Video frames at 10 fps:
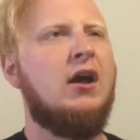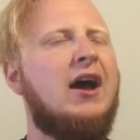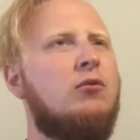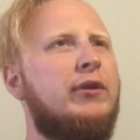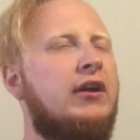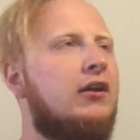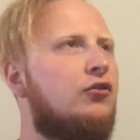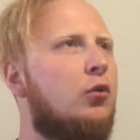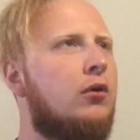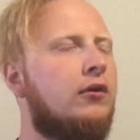As we
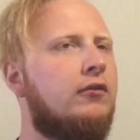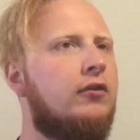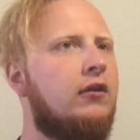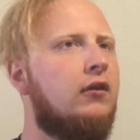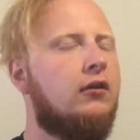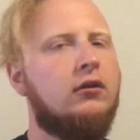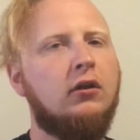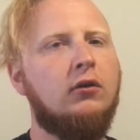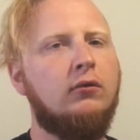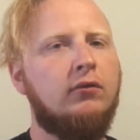get towards the
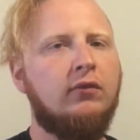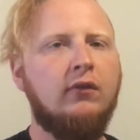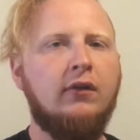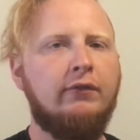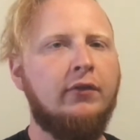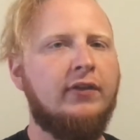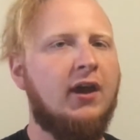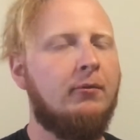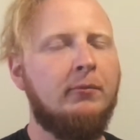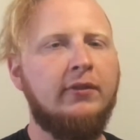close of this
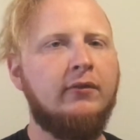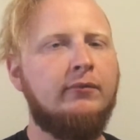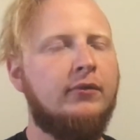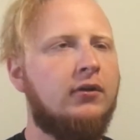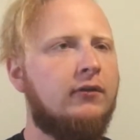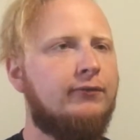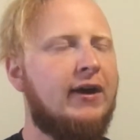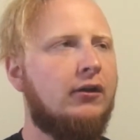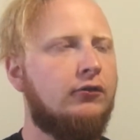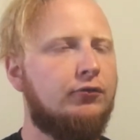album and the
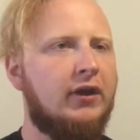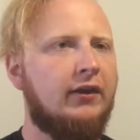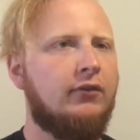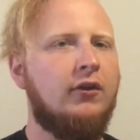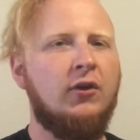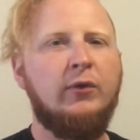final tracks,